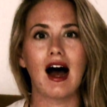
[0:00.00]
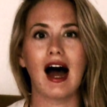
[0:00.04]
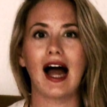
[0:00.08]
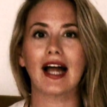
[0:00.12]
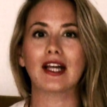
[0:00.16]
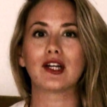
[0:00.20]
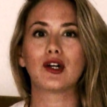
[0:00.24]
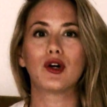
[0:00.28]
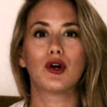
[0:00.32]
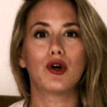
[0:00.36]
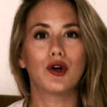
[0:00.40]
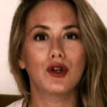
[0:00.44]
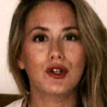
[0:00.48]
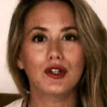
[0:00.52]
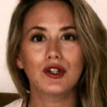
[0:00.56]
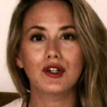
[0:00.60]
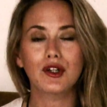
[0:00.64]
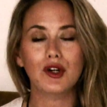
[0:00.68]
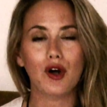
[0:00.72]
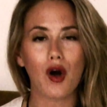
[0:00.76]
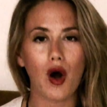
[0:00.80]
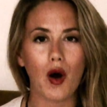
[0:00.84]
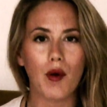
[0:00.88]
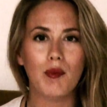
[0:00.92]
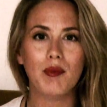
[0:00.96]
I
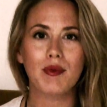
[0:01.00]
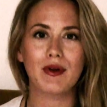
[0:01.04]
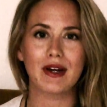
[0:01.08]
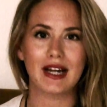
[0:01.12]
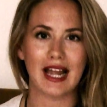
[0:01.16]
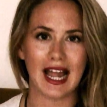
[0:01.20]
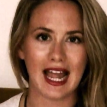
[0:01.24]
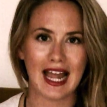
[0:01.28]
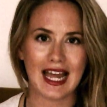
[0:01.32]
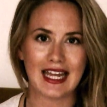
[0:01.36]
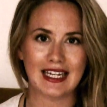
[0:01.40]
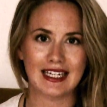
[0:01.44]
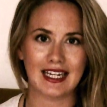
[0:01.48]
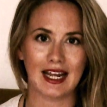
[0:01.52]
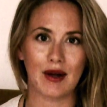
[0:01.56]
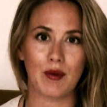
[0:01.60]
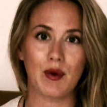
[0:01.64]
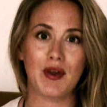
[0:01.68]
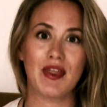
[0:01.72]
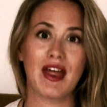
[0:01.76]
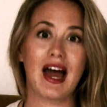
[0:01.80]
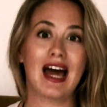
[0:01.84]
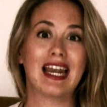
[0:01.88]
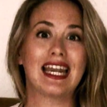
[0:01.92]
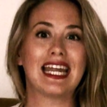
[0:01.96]
couldn't comprehend
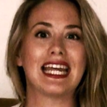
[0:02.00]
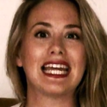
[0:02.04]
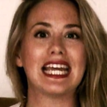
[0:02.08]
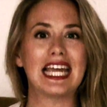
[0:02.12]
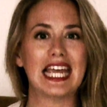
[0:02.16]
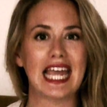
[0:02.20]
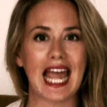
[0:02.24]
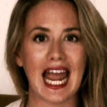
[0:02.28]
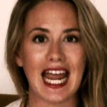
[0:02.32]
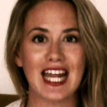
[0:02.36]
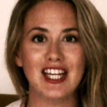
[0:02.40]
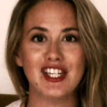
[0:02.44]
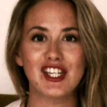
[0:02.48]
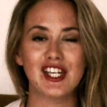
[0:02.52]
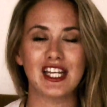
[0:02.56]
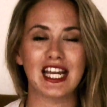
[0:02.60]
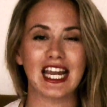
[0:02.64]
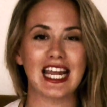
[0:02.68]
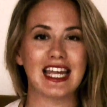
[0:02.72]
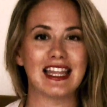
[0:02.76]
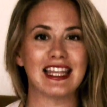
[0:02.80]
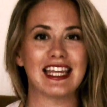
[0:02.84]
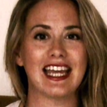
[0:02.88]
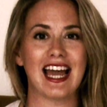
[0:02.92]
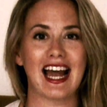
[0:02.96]
without
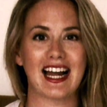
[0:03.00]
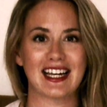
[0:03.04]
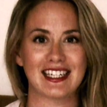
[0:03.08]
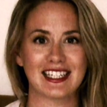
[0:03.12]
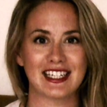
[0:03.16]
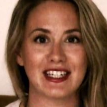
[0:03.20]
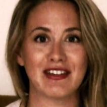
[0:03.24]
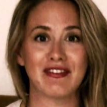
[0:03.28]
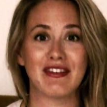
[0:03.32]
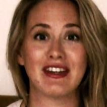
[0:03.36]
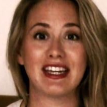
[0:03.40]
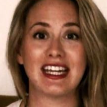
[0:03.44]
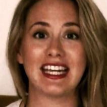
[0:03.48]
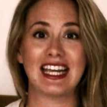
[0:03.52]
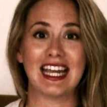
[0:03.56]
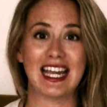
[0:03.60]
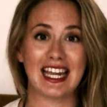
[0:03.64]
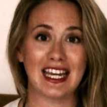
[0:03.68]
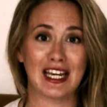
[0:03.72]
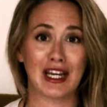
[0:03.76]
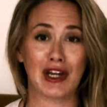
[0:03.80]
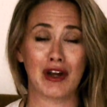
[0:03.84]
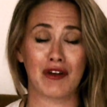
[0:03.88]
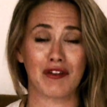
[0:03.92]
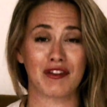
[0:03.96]
engaging in the activity
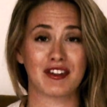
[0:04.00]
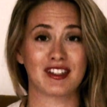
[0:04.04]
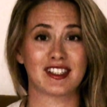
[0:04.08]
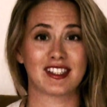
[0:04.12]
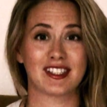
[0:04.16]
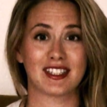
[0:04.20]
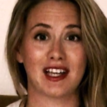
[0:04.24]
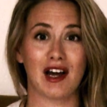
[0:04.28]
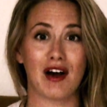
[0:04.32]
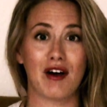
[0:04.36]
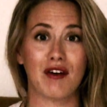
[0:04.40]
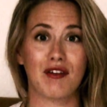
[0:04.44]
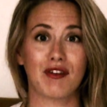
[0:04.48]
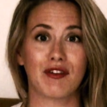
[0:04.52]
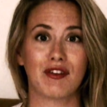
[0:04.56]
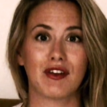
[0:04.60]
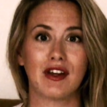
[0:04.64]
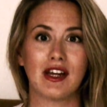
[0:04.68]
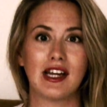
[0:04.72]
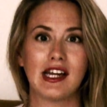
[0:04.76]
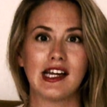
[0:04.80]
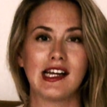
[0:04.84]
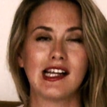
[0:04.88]
in and of itself.